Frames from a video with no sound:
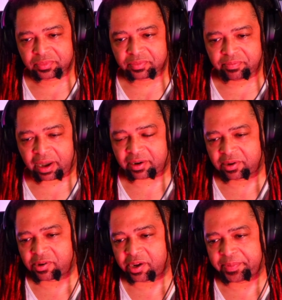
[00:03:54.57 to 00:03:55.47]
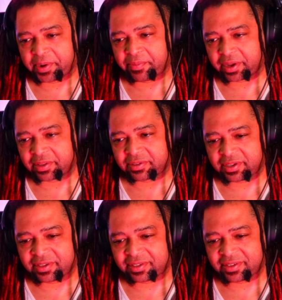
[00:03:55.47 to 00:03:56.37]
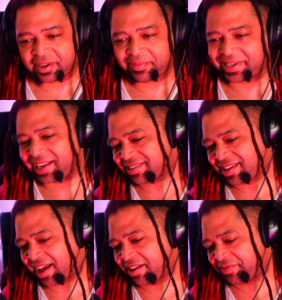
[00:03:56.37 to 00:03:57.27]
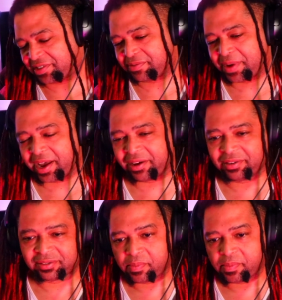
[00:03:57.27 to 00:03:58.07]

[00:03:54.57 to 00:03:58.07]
Bakugo up here making sense. I mean, that's kind of a smile.